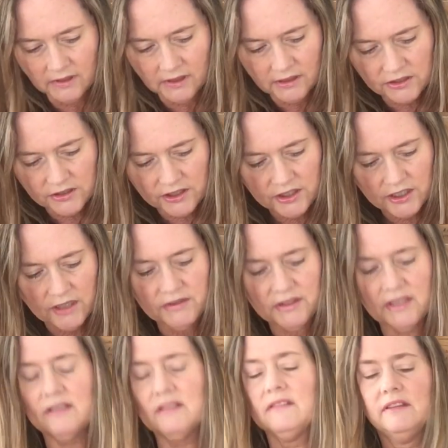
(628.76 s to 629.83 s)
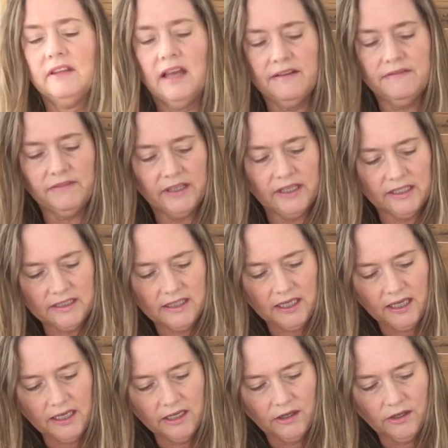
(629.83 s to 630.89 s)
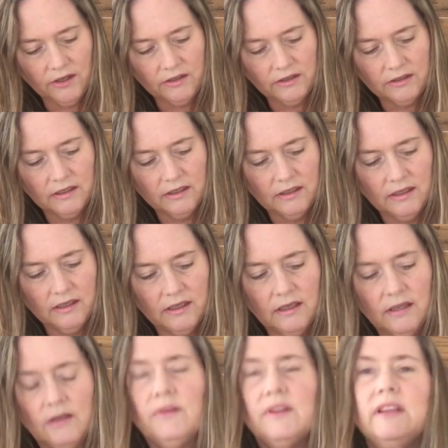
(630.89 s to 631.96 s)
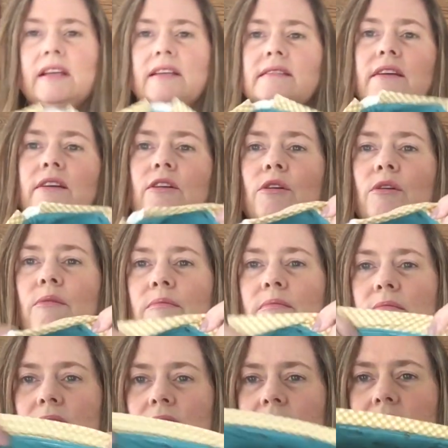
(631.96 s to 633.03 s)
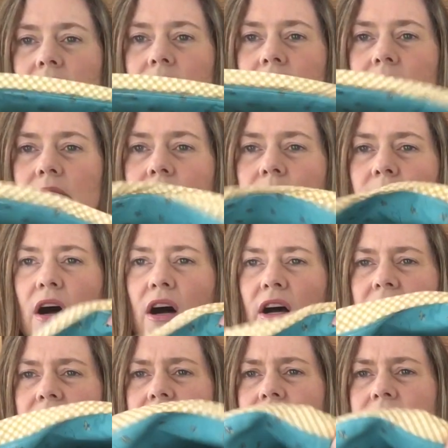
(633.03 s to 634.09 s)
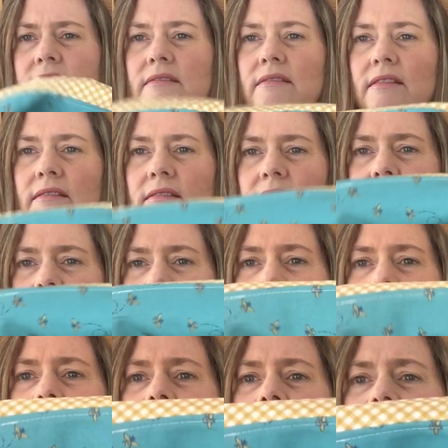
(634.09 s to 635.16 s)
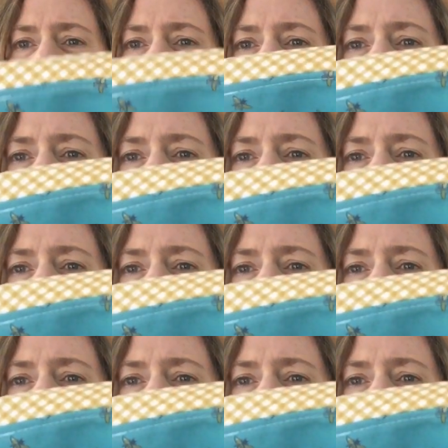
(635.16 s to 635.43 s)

she chose this lovely teal with these little moths inside there.